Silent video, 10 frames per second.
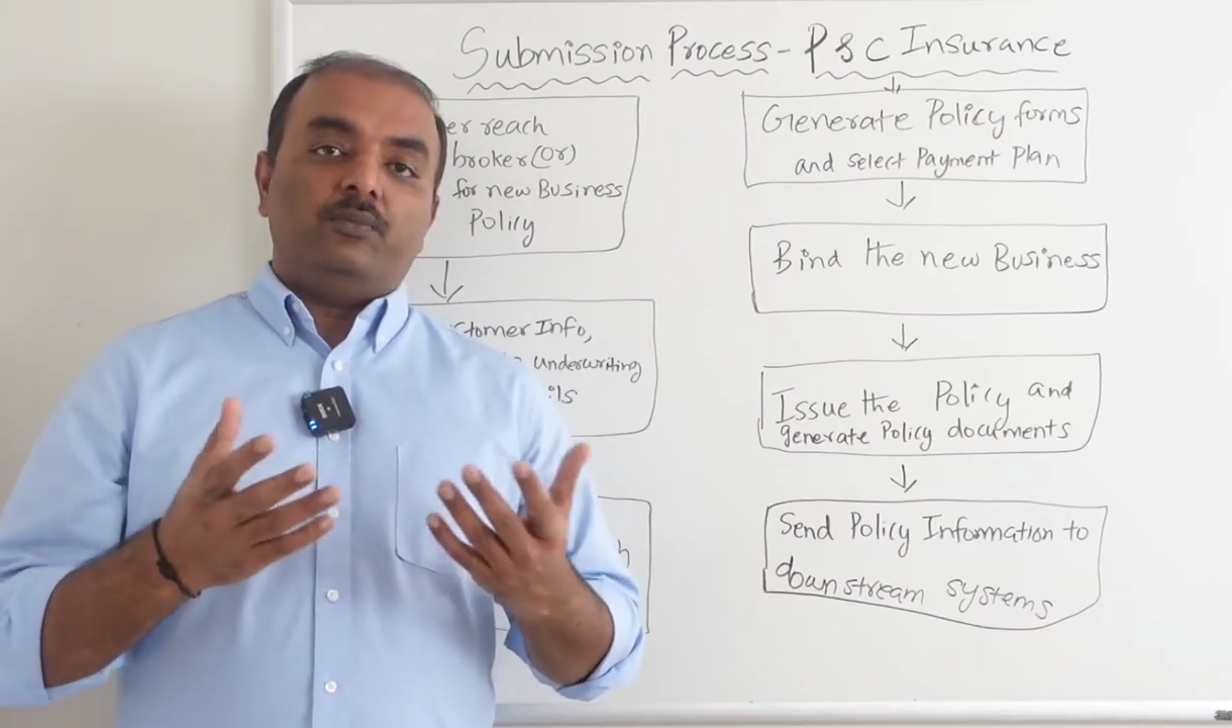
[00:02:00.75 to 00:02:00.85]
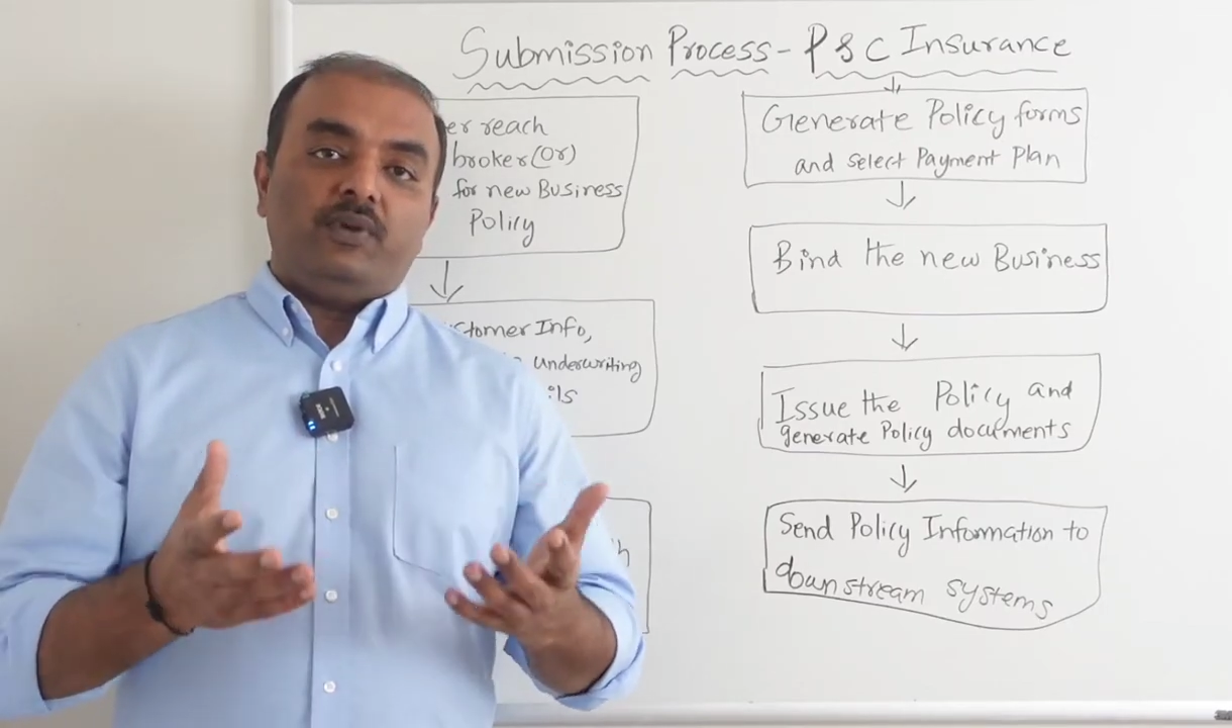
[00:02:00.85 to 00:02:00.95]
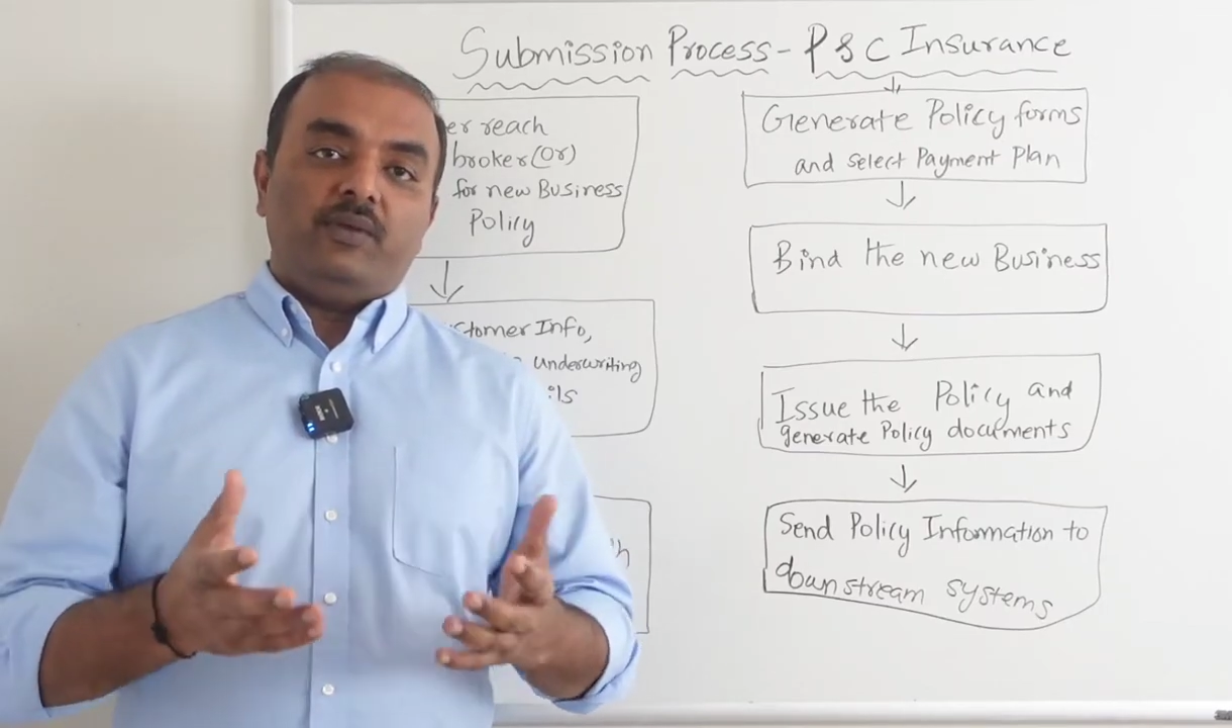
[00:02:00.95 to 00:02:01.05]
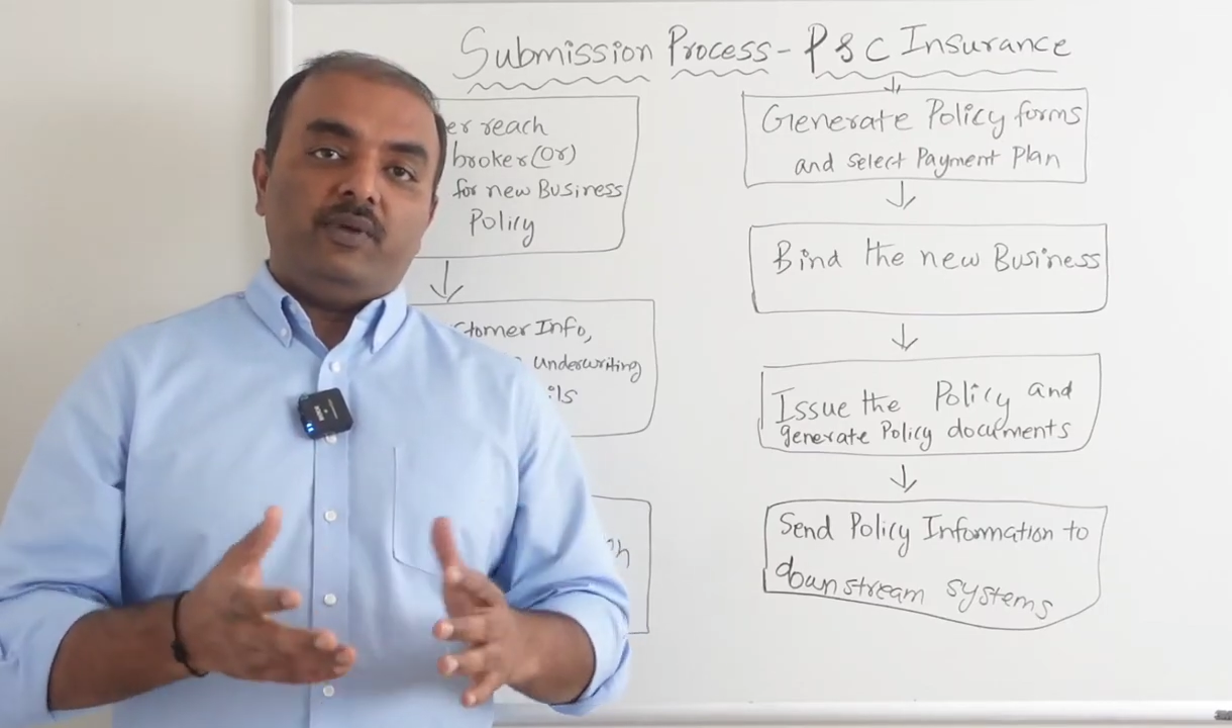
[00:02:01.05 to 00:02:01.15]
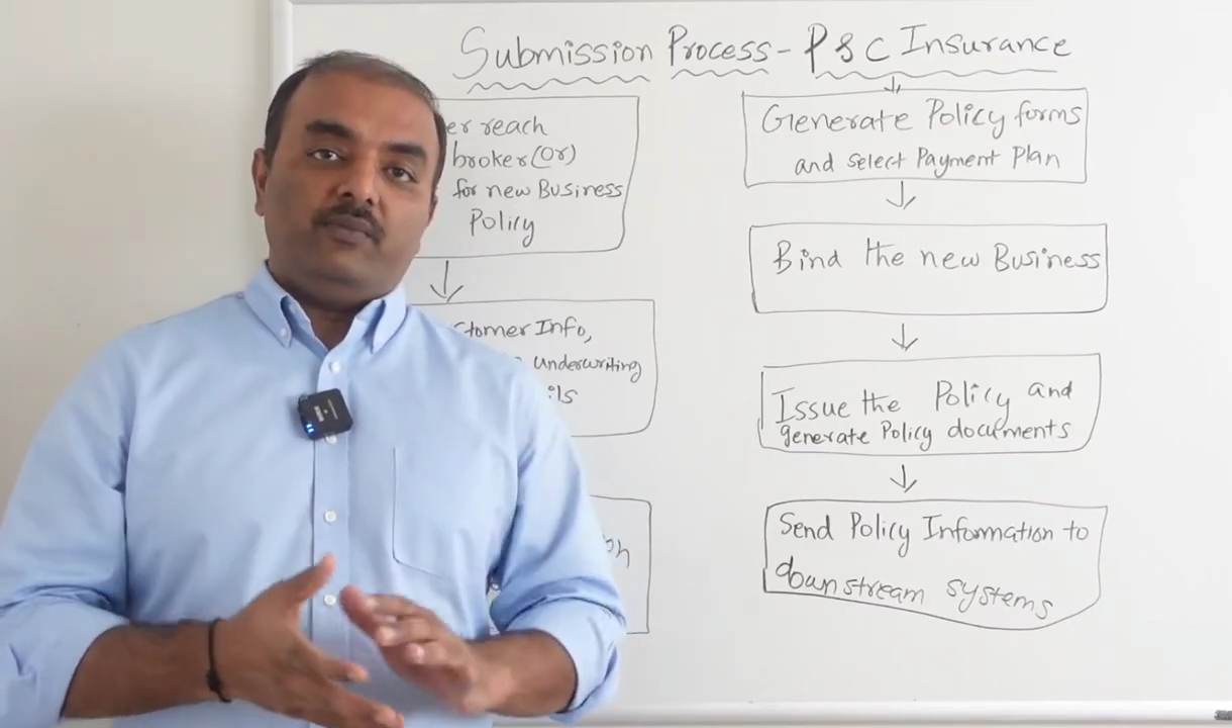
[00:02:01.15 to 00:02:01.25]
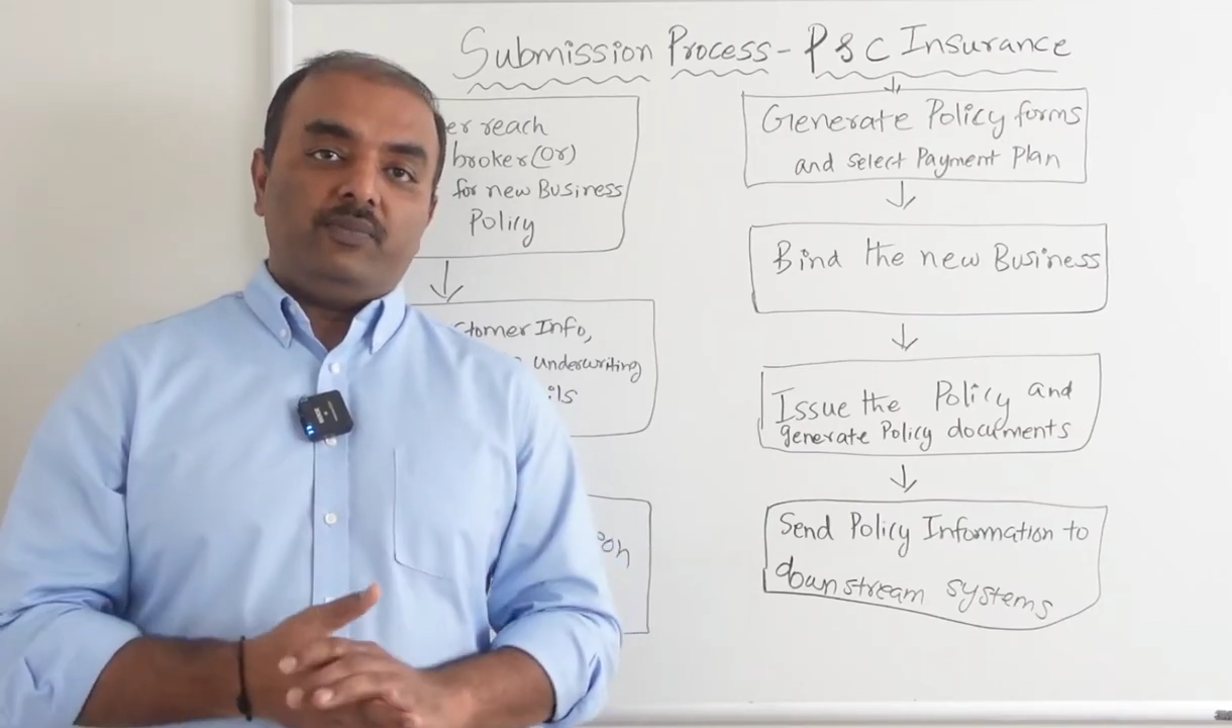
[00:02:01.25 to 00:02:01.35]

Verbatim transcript: premium.